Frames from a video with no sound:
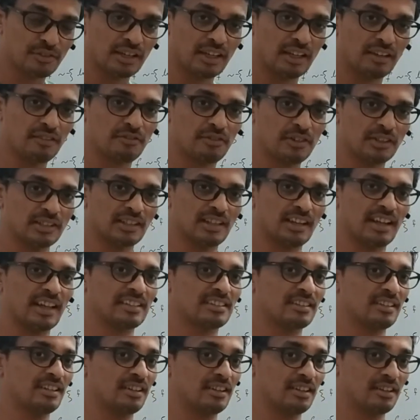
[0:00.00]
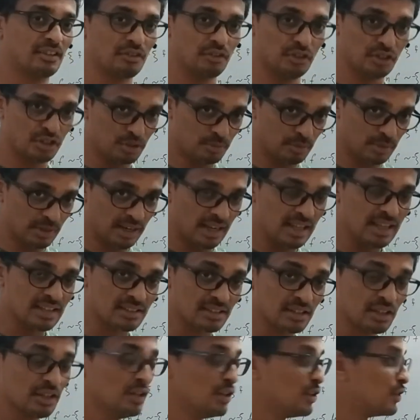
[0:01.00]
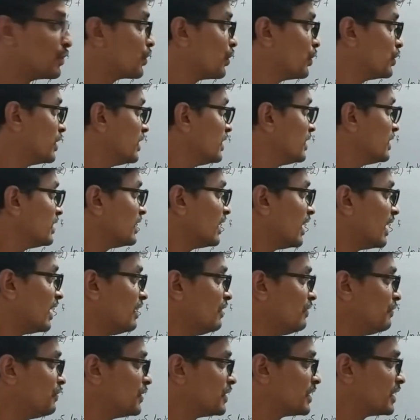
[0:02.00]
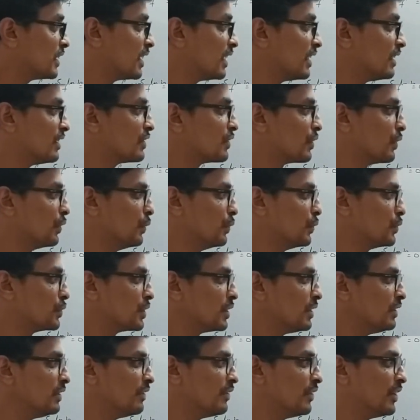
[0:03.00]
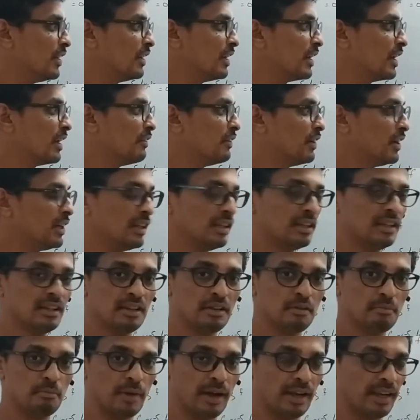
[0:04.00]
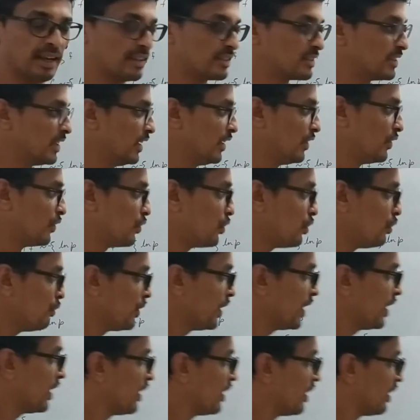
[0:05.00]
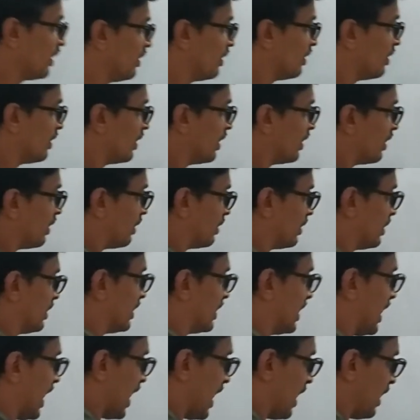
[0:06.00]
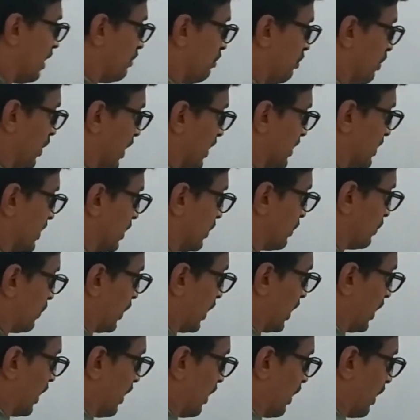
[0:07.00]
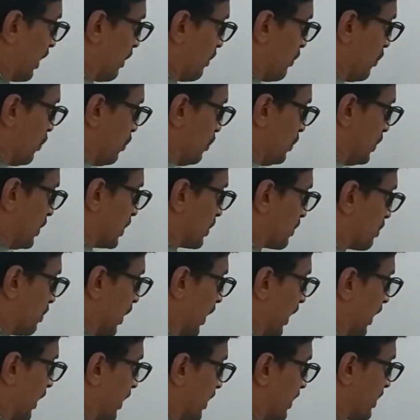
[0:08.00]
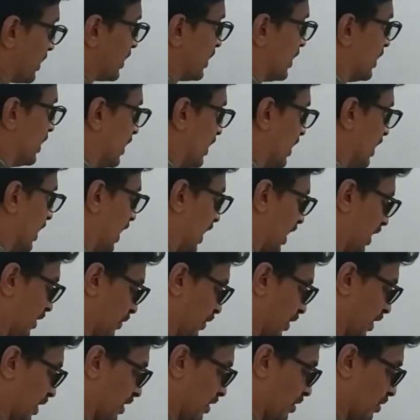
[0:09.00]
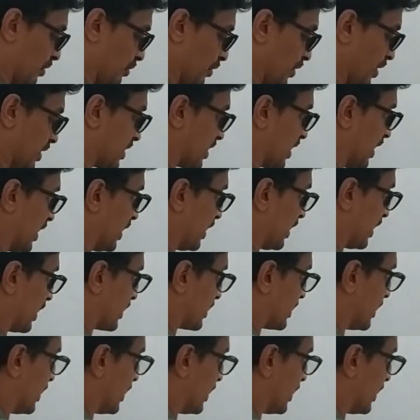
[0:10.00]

getting further accelerated are going to be less. So this is an unphysical solution. We need to have a minus sign. So we can, on that basis, we can remove this minus and we can always write it as